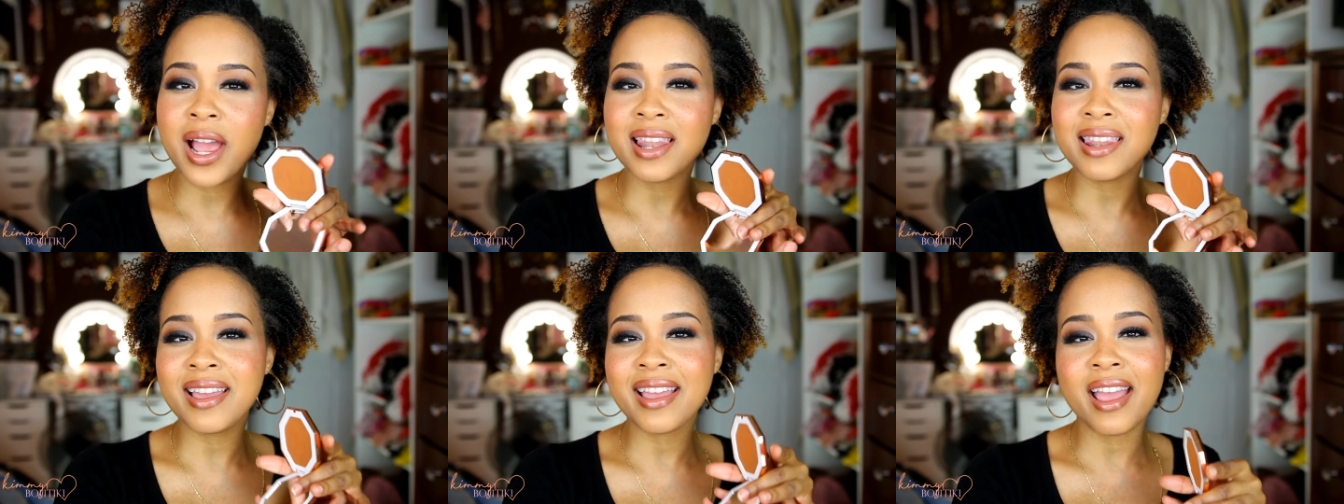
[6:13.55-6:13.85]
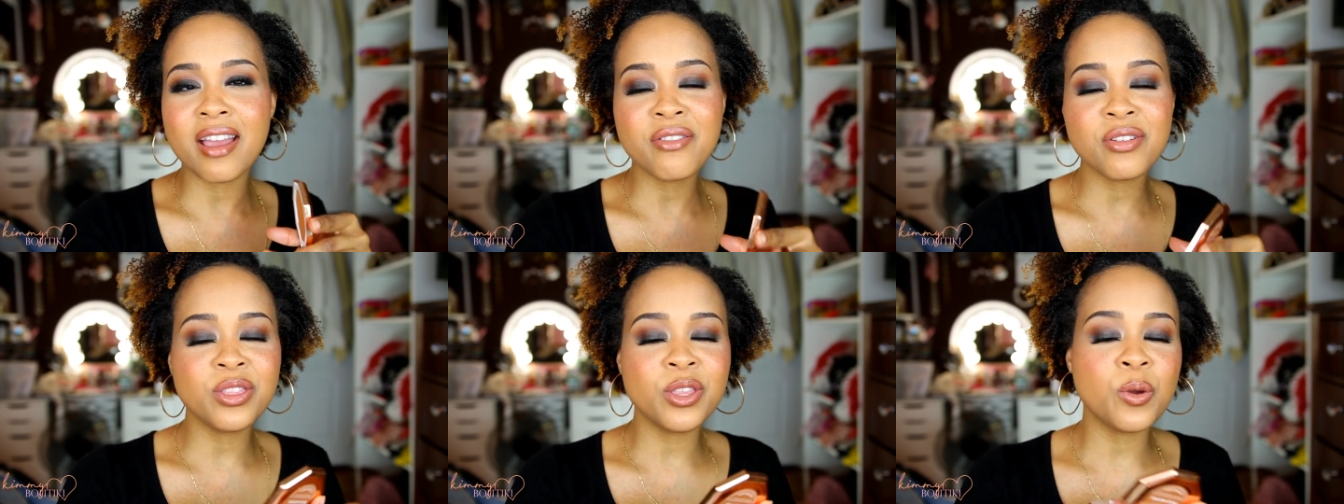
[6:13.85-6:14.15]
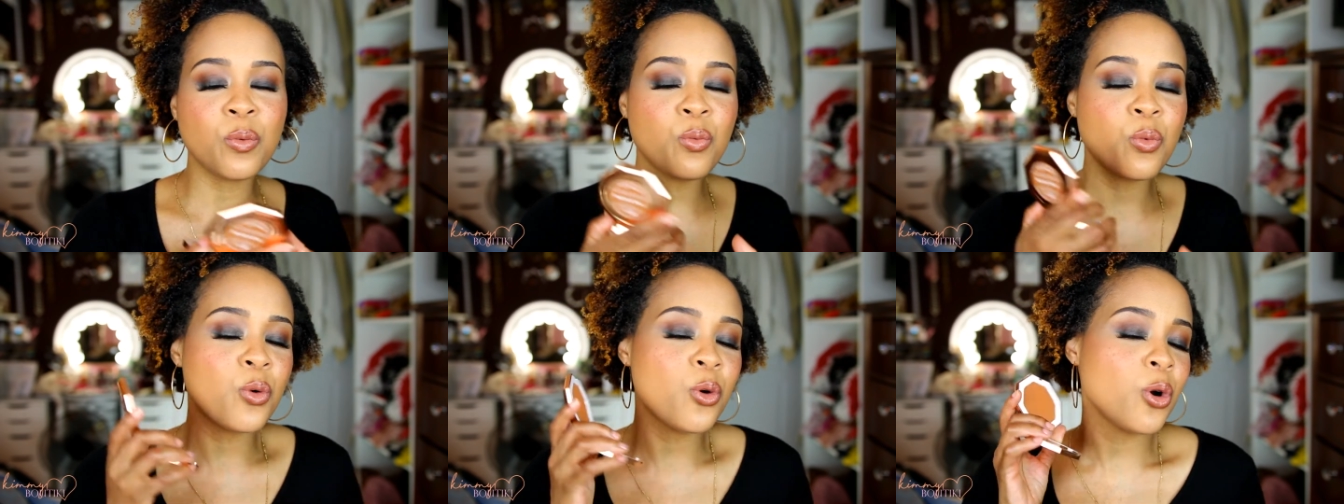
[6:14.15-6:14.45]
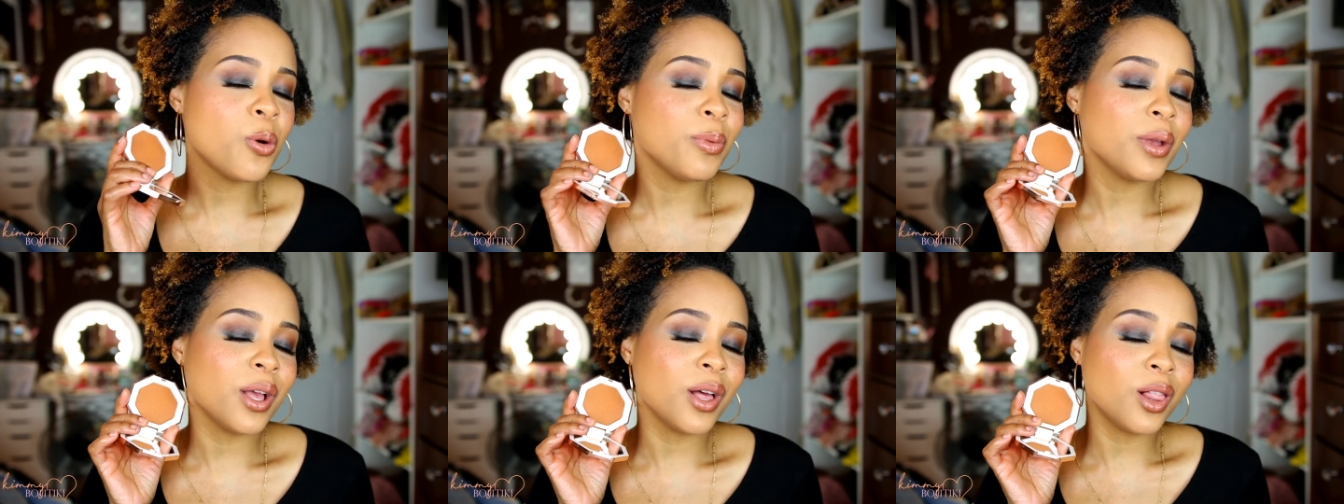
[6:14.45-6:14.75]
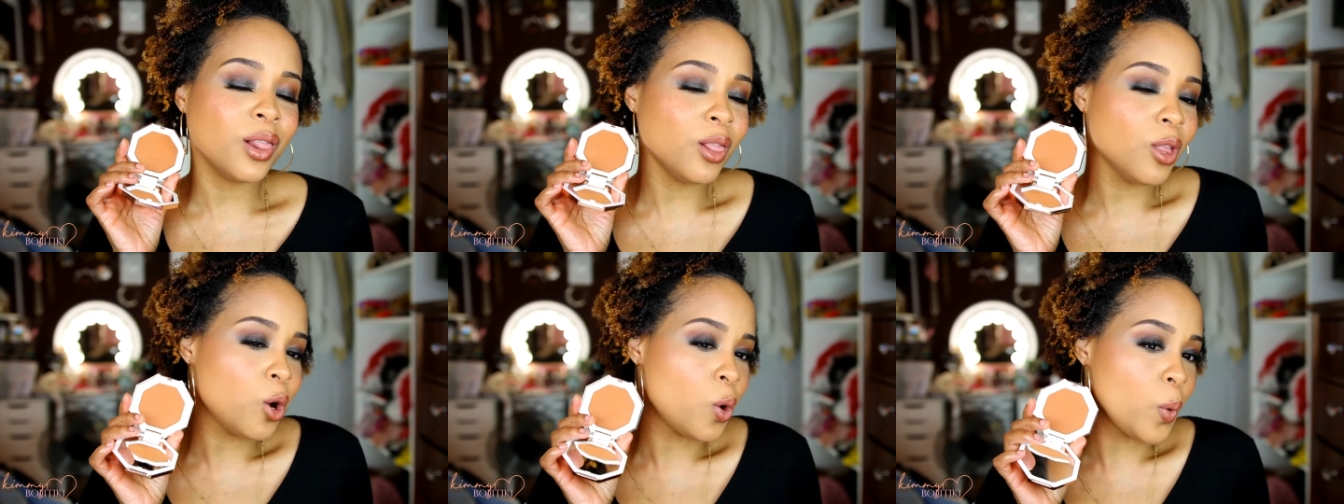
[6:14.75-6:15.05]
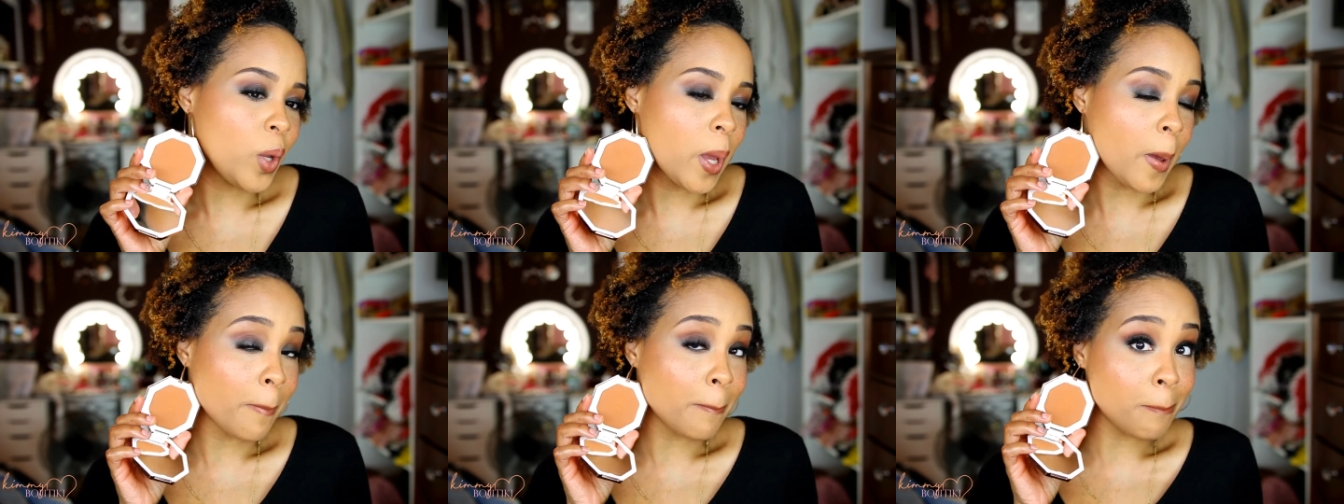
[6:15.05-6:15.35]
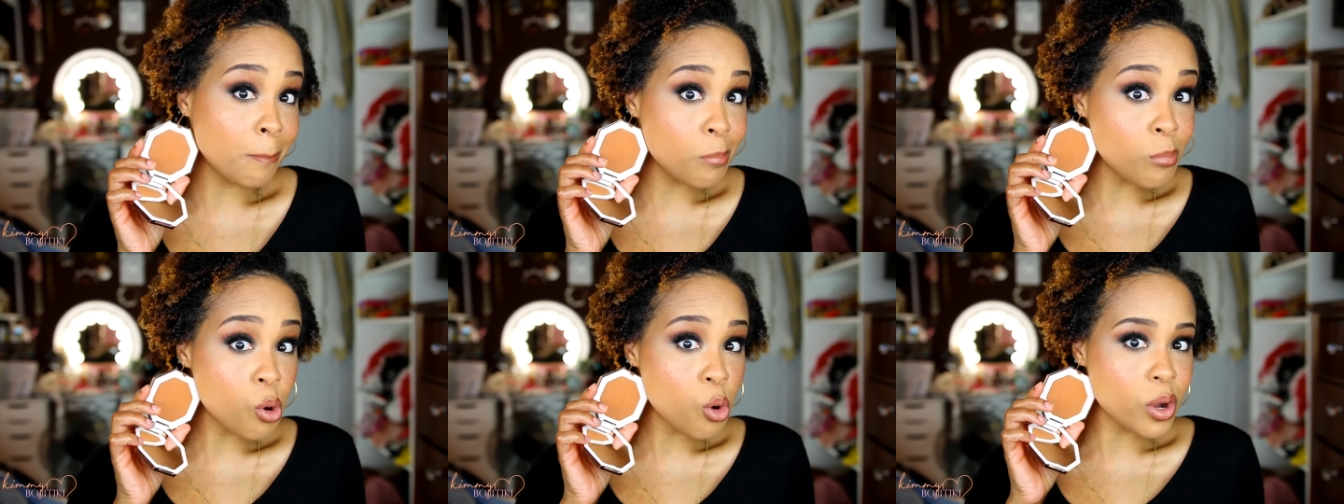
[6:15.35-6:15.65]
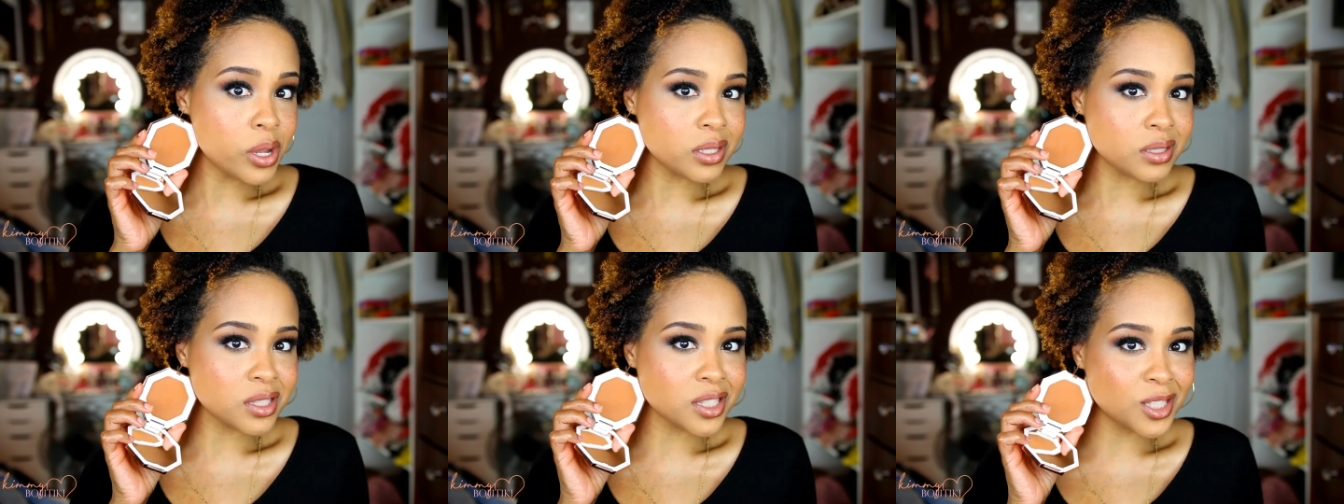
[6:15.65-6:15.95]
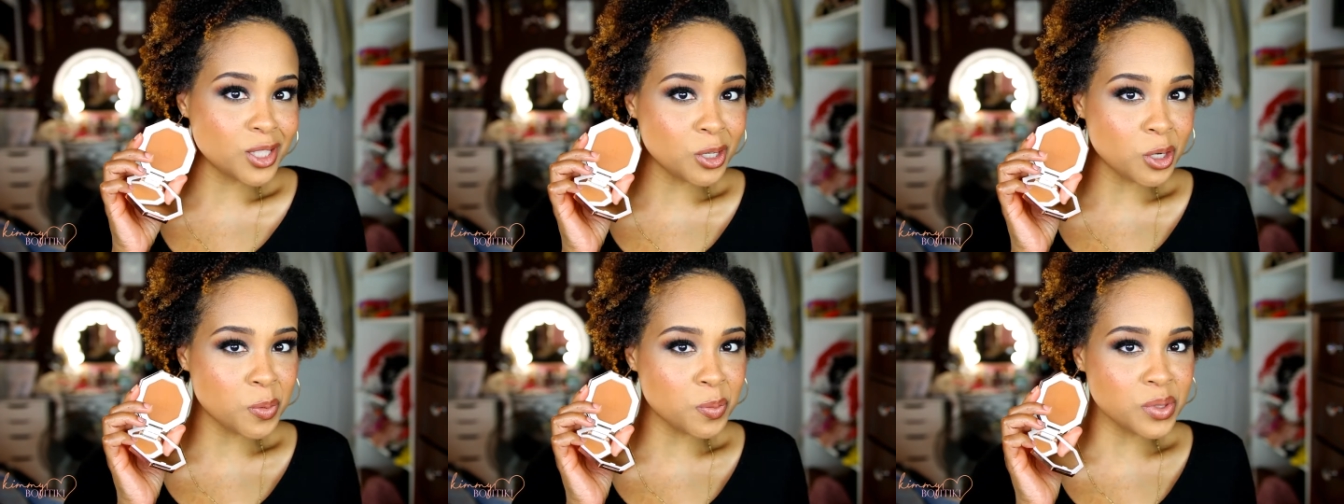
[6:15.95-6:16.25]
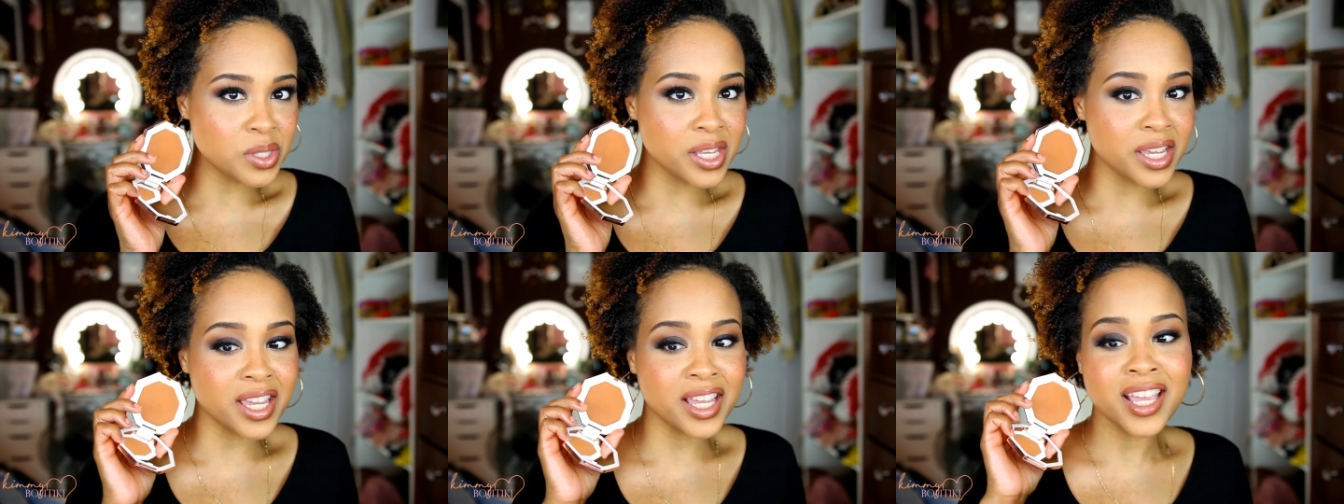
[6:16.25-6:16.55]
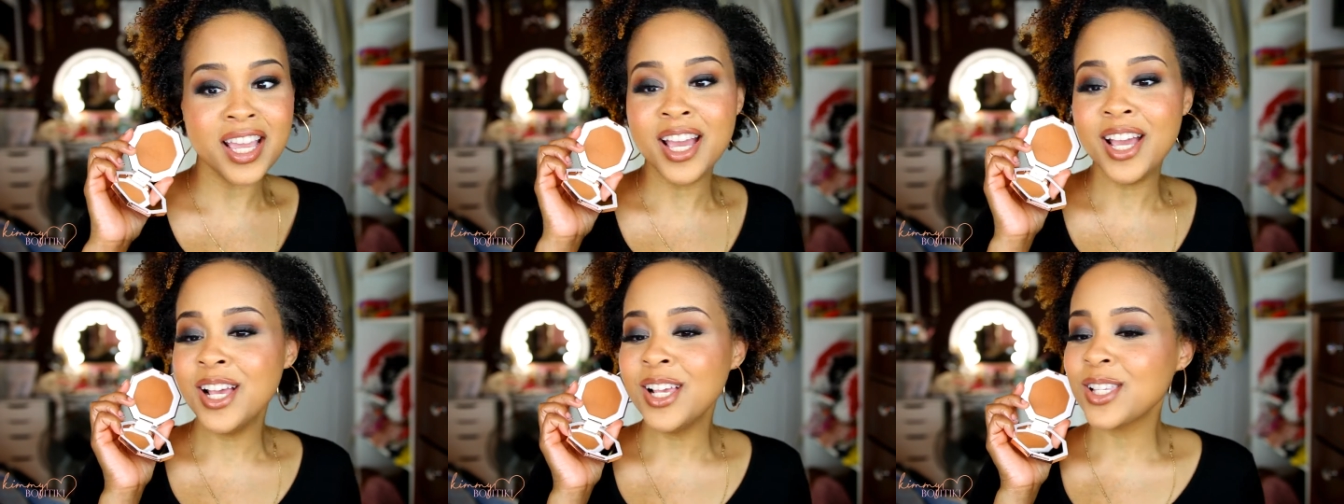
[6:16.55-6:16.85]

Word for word: I like everything warm and glowy and moist, you know what I'm saying?